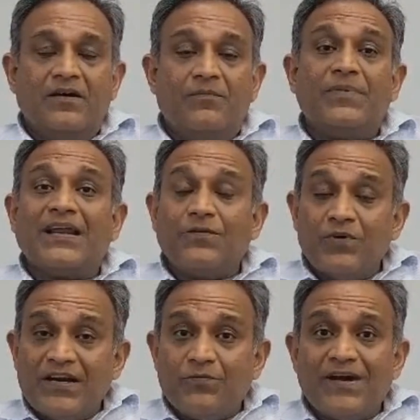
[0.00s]
But I
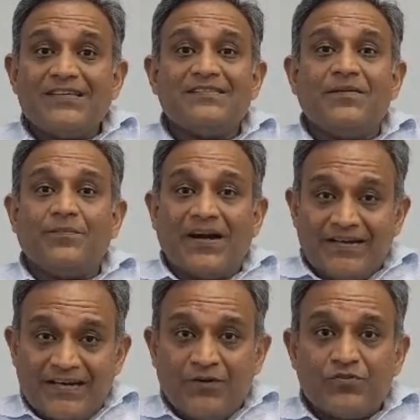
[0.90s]
would advise my
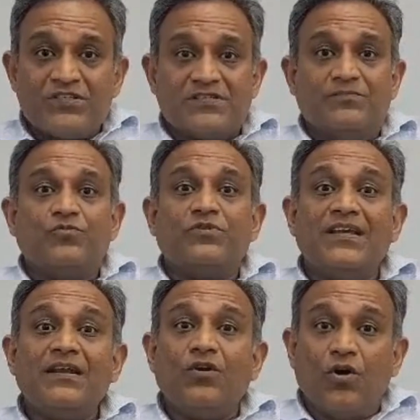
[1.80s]
partner ecosystem to
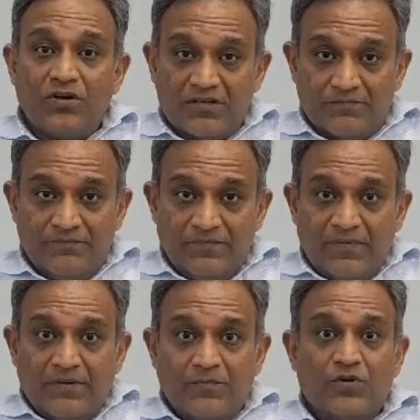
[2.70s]
think long term,
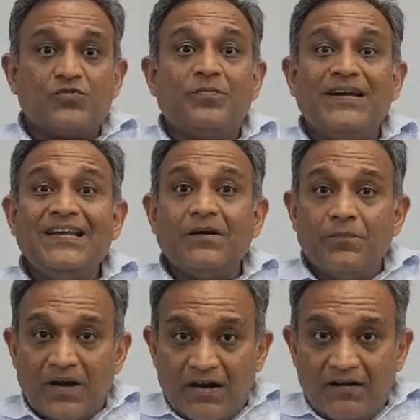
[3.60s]
because building a
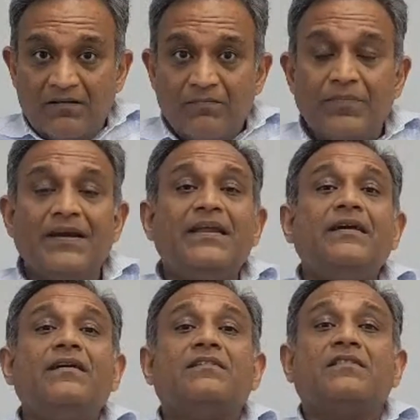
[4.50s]
brand,
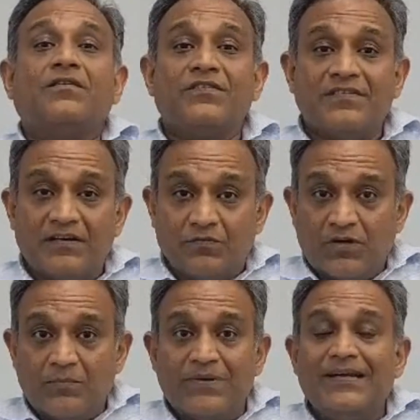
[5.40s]
building a service
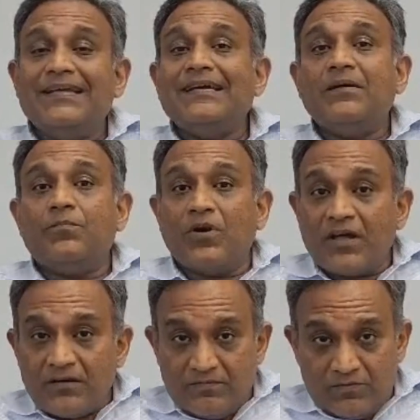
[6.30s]
network, building a
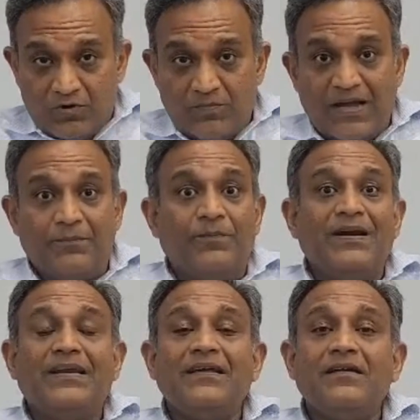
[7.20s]
product roadmap,
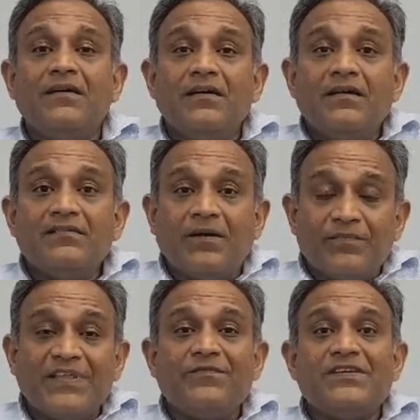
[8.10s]
building
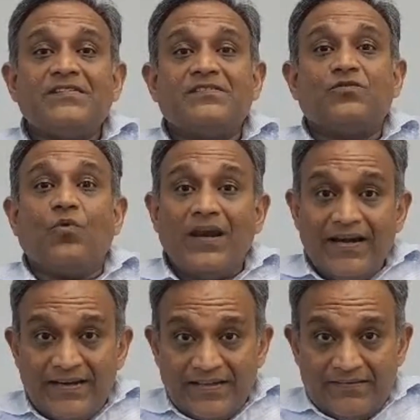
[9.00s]
something which is
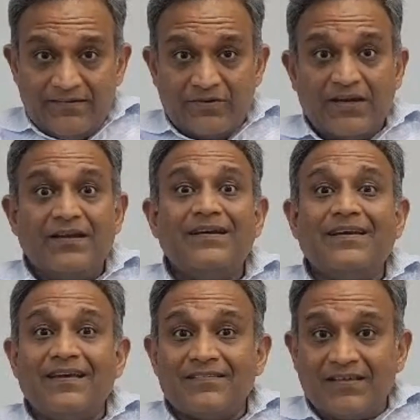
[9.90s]
quality, okay, it
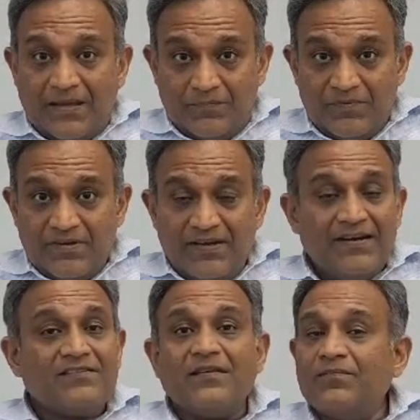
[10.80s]
takes time.
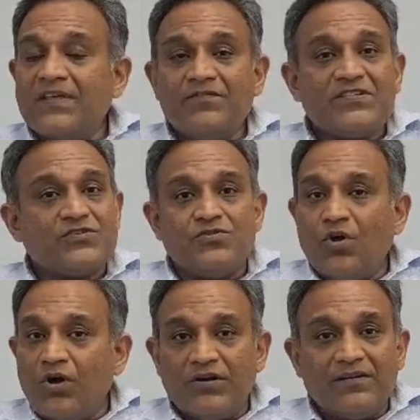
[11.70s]
It is something which is
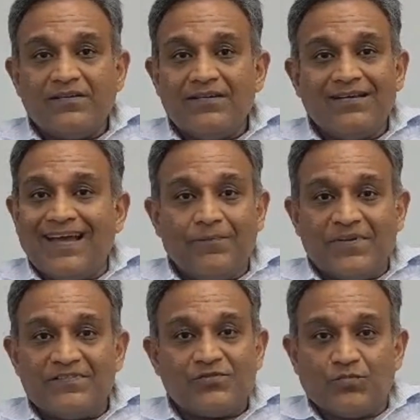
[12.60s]
not
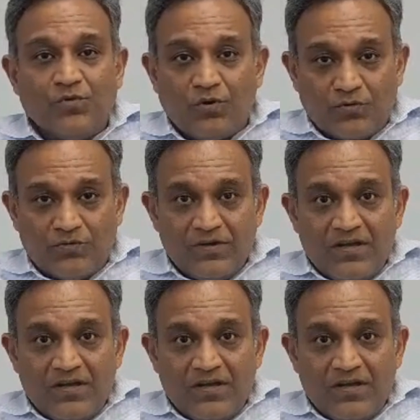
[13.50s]
happens tomorrow.